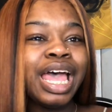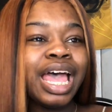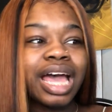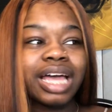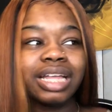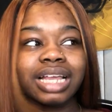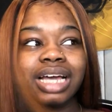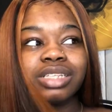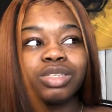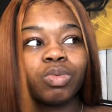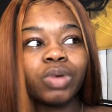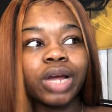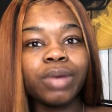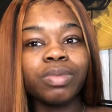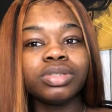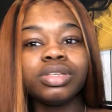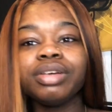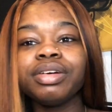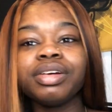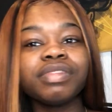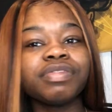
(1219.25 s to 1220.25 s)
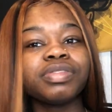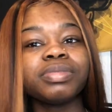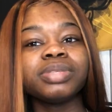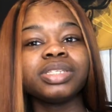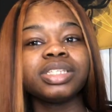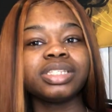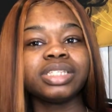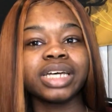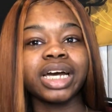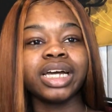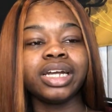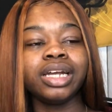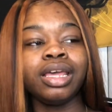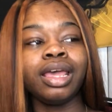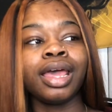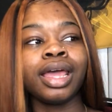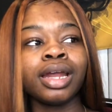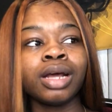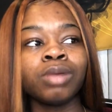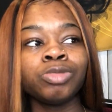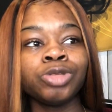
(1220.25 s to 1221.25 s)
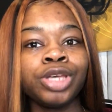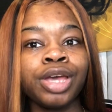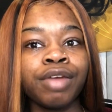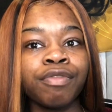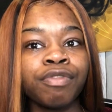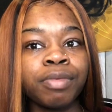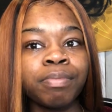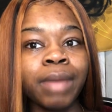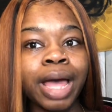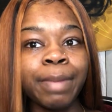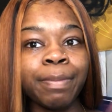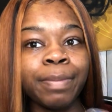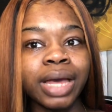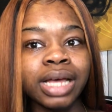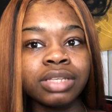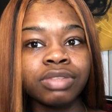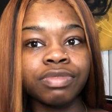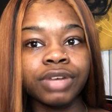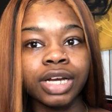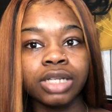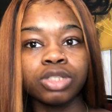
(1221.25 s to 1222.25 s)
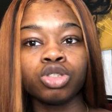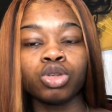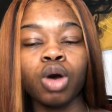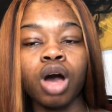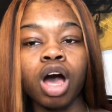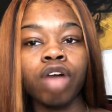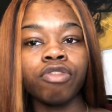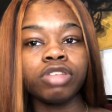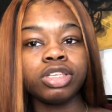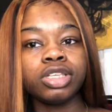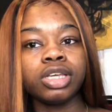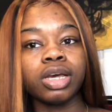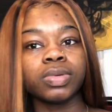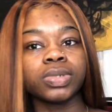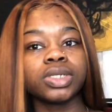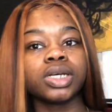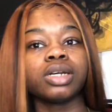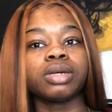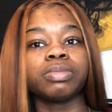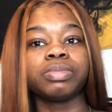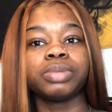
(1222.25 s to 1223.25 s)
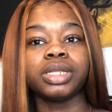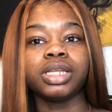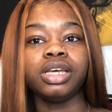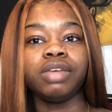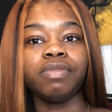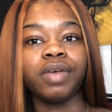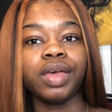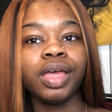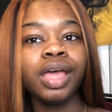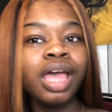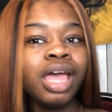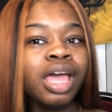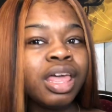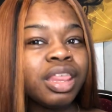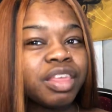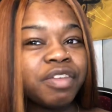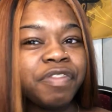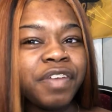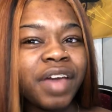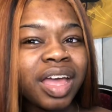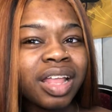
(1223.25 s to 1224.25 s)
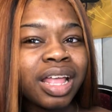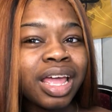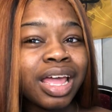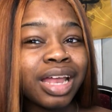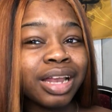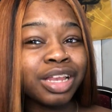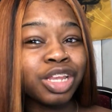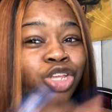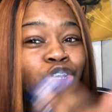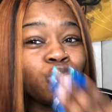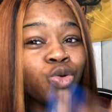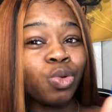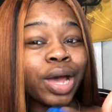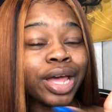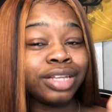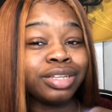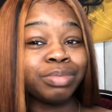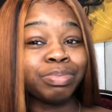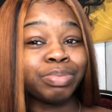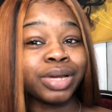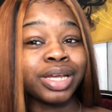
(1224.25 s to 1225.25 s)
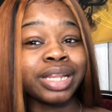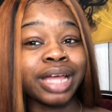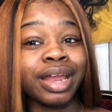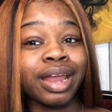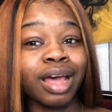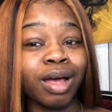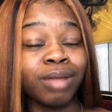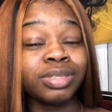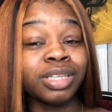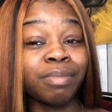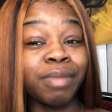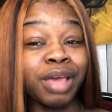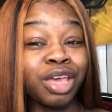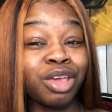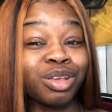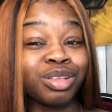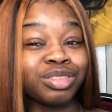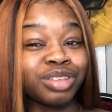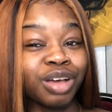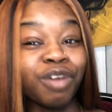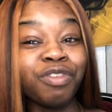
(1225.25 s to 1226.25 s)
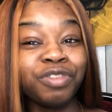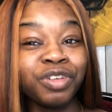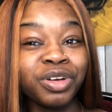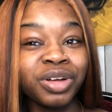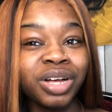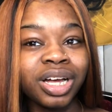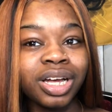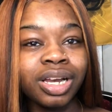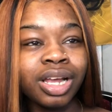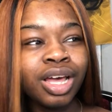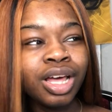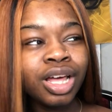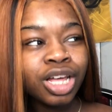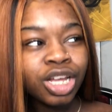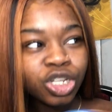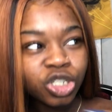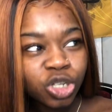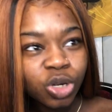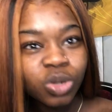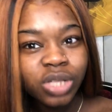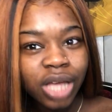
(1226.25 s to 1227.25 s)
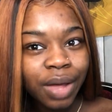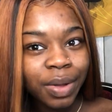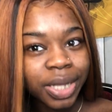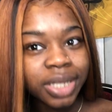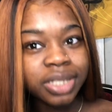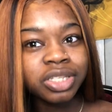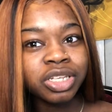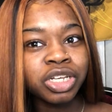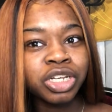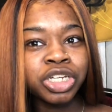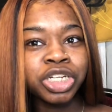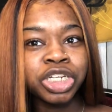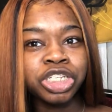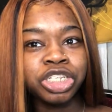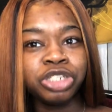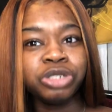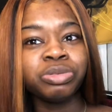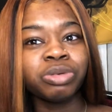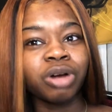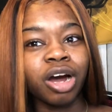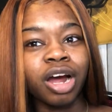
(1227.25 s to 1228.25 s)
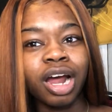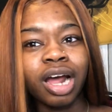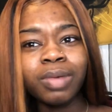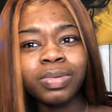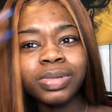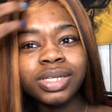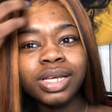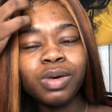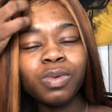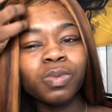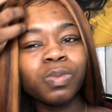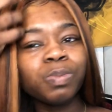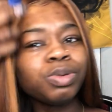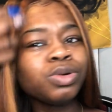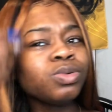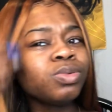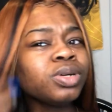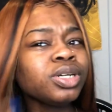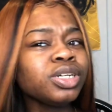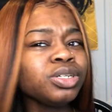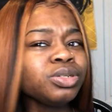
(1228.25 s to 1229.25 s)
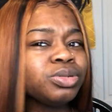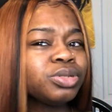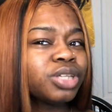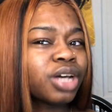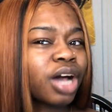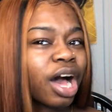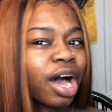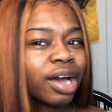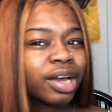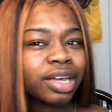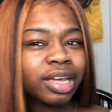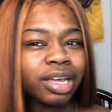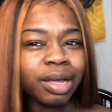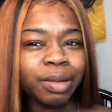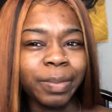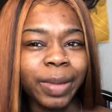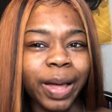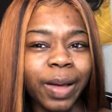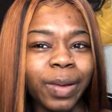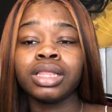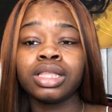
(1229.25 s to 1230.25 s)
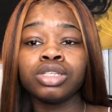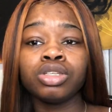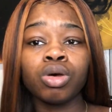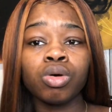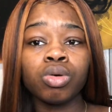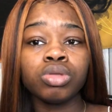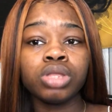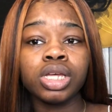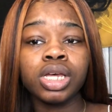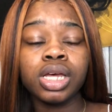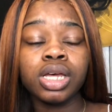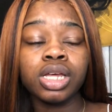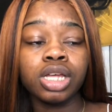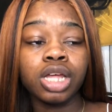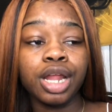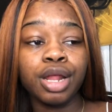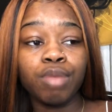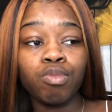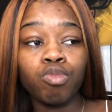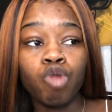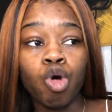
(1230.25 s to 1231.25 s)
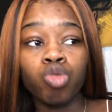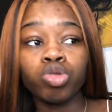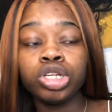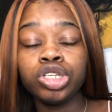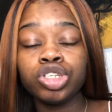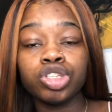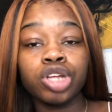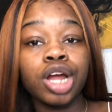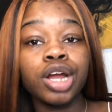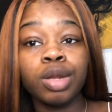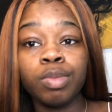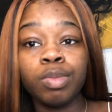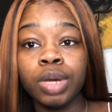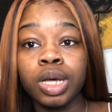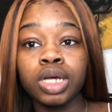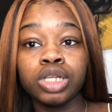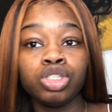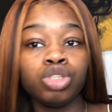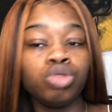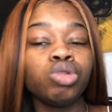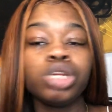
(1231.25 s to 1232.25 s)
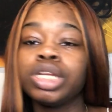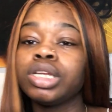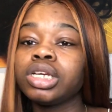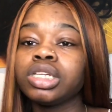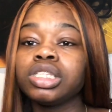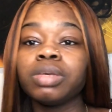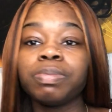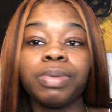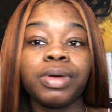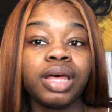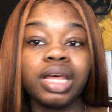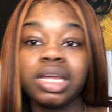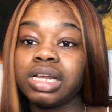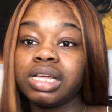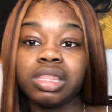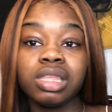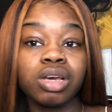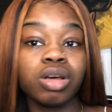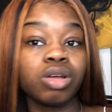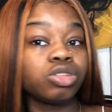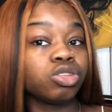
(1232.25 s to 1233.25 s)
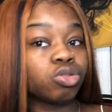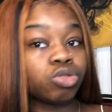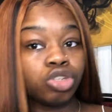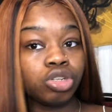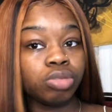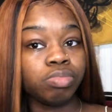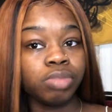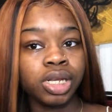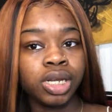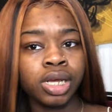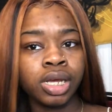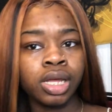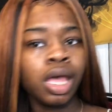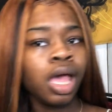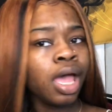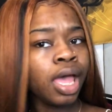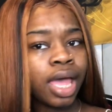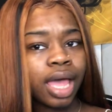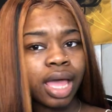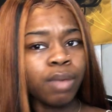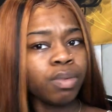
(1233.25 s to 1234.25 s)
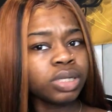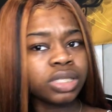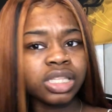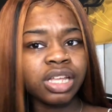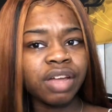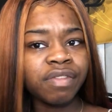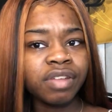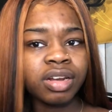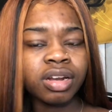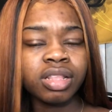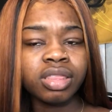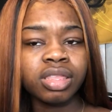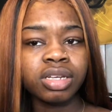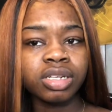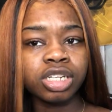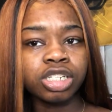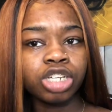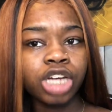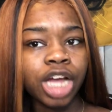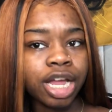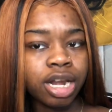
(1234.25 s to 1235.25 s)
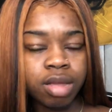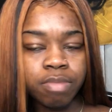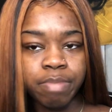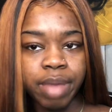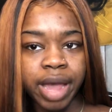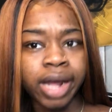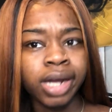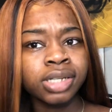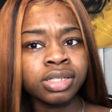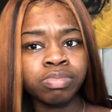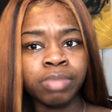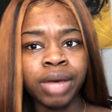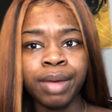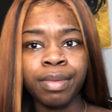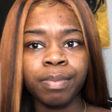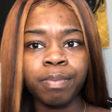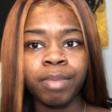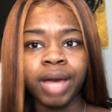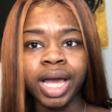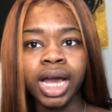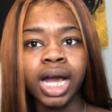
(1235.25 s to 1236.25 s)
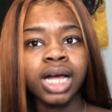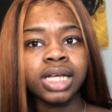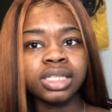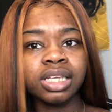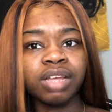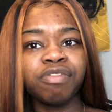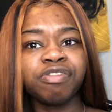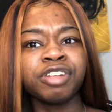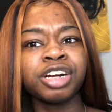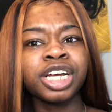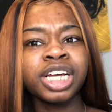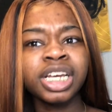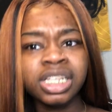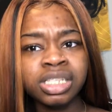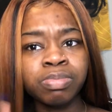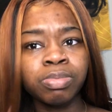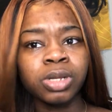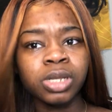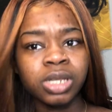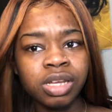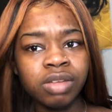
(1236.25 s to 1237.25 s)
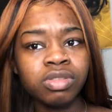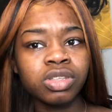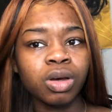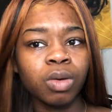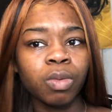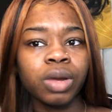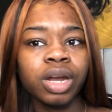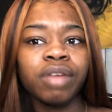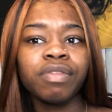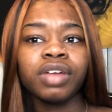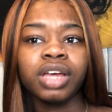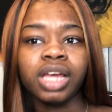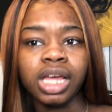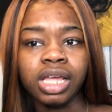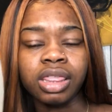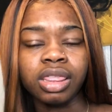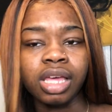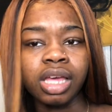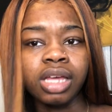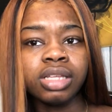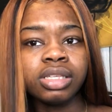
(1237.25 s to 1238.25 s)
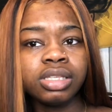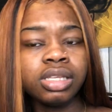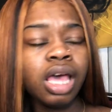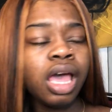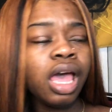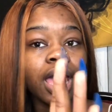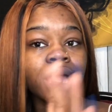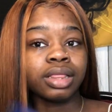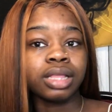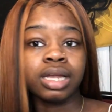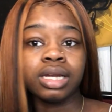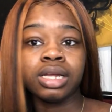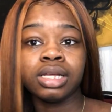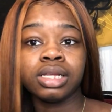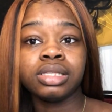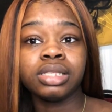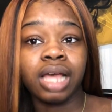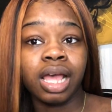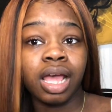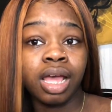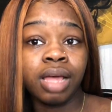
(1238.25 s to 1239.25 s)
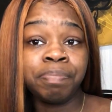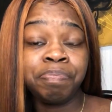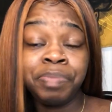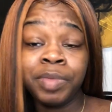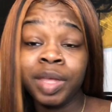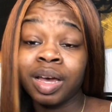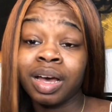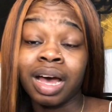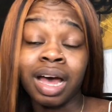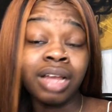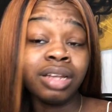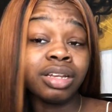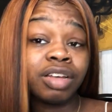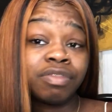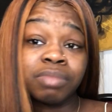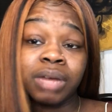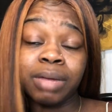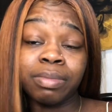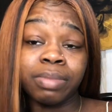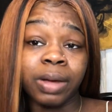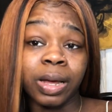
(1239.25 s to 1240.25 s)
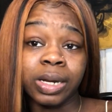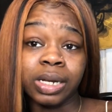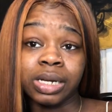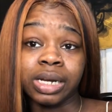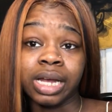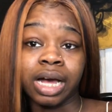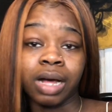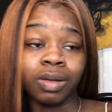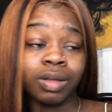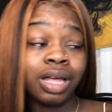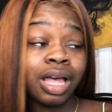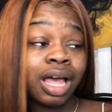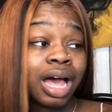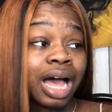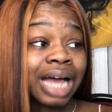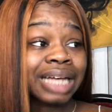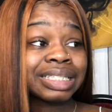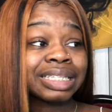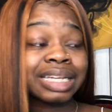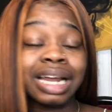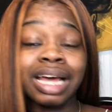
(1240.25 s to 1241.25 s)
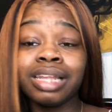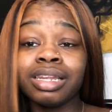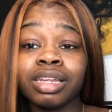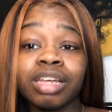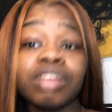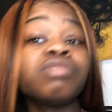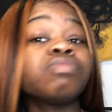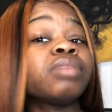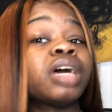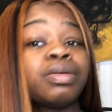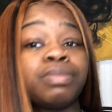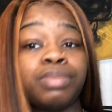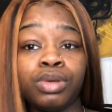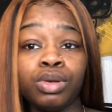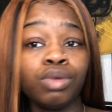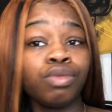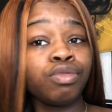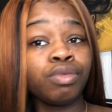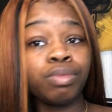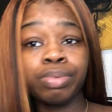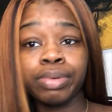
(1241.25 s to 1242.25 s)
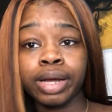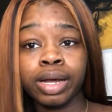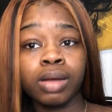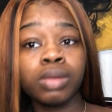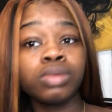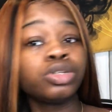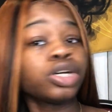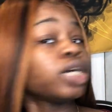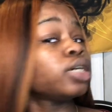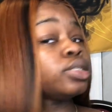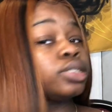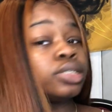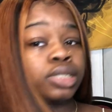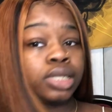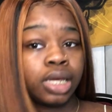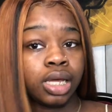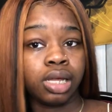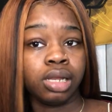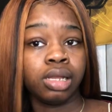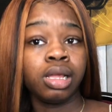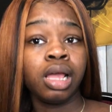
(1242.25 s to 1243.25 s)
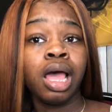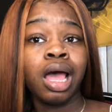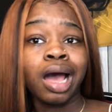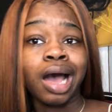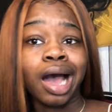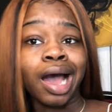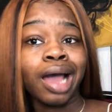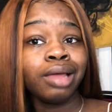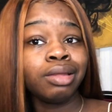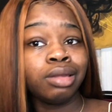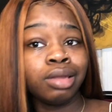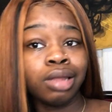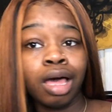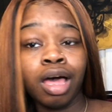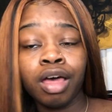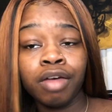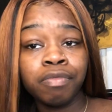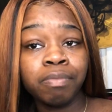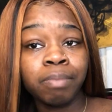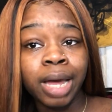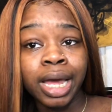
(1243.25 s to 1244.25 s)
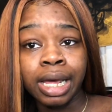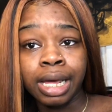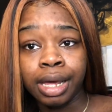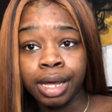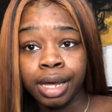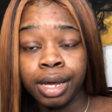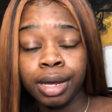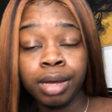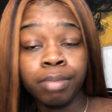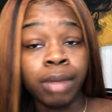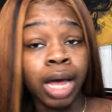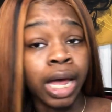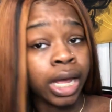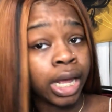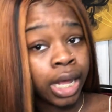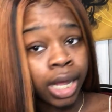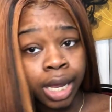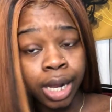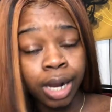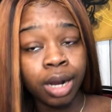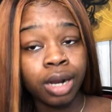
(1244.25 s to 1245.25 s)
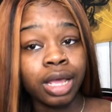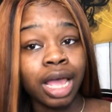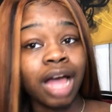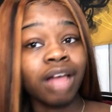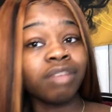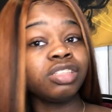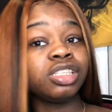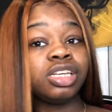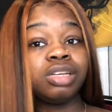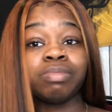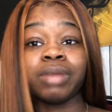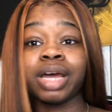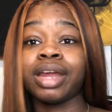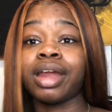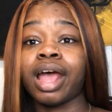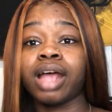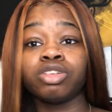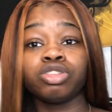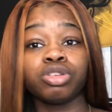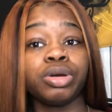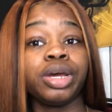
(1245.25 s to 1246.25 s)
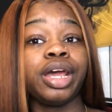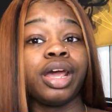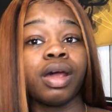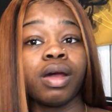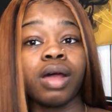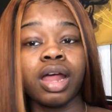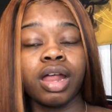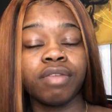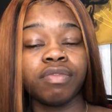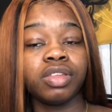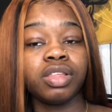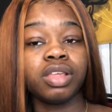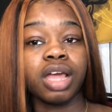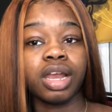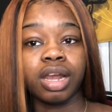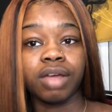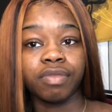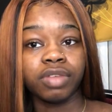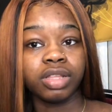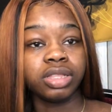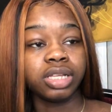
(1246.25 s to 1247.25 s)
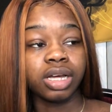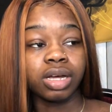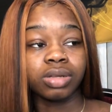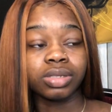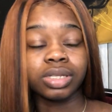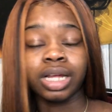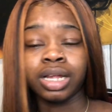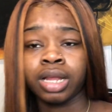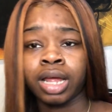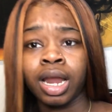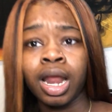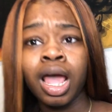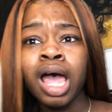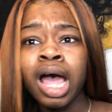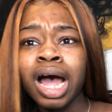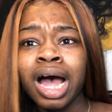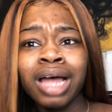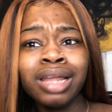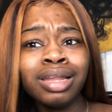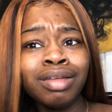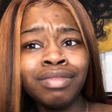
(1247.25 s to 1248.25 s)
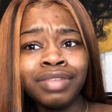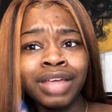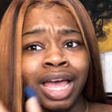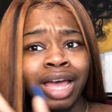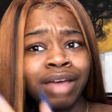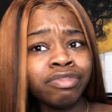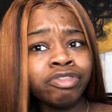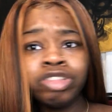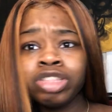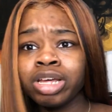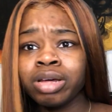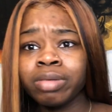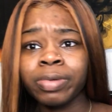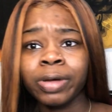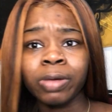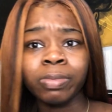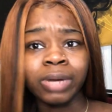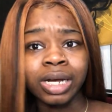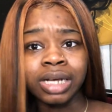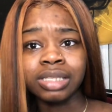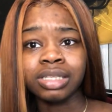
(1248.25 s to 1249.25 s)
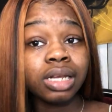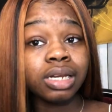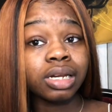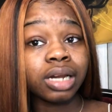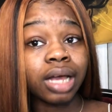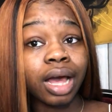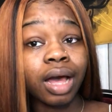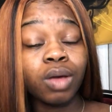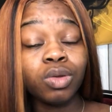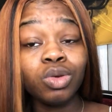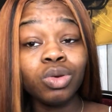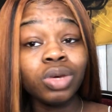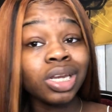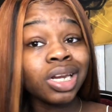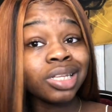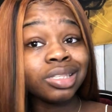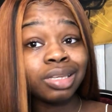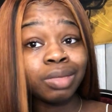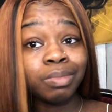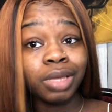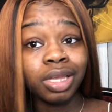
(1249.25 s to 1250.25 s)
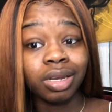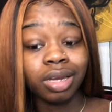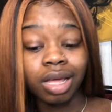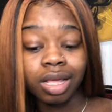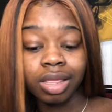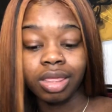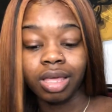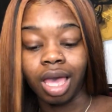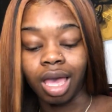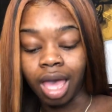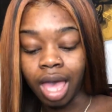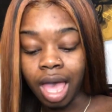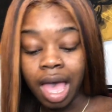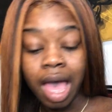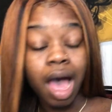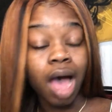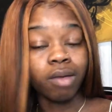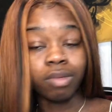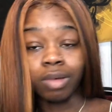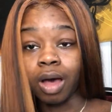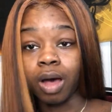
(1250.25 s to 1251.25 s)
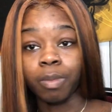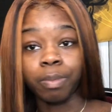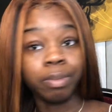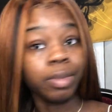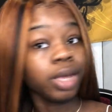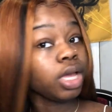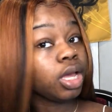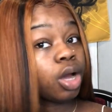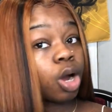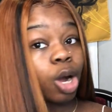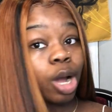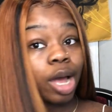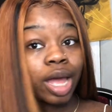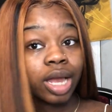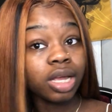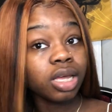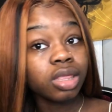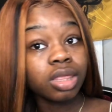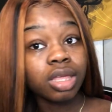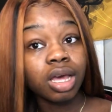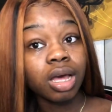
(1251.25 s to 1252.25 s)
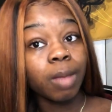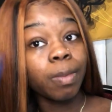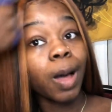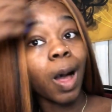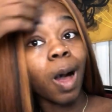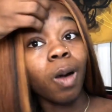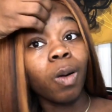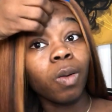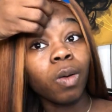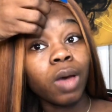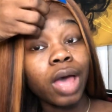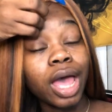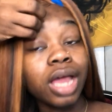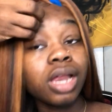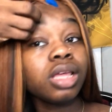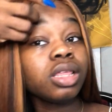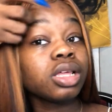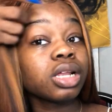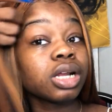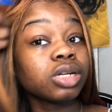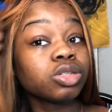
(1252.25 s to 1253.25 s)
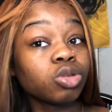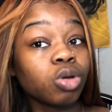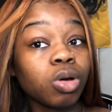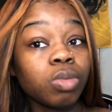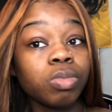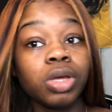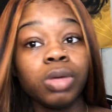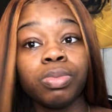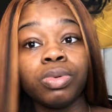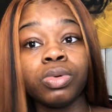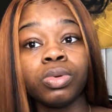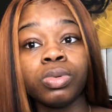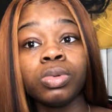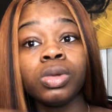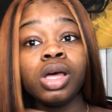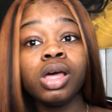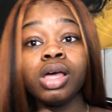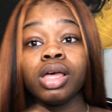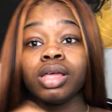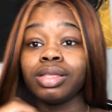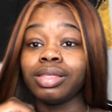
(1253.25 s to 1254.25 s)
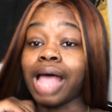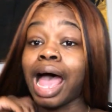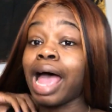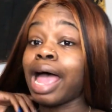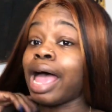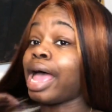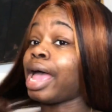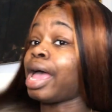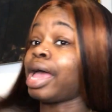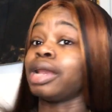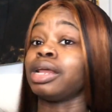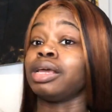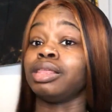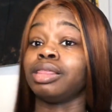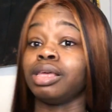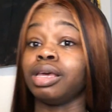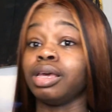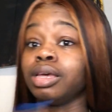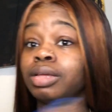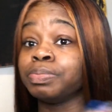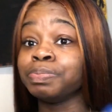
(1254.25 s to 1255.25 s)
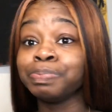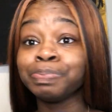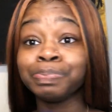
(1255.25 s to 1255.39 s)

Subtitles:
And that's what I was hearing from society, and I was hearing from my best friend. So obviously I was going to believe it. The fact that you had to bring that up to make yourself feel good shows how insecure you are. I was like, boo, what are you talking about? This whole thing only started because you didn't need to put anything on social media. It was never nothing to try and embarrass my cousin for his beliefs or whatever he thinks. At the end of the day, I love my body now. I said I love my beautiful brown dark skin. I love my hair. Y'all seen my natural hair and everything else like that. I love everything about myself. Now you cannot tell me nothing about me or anything about anything that's on me, boo. Not anything.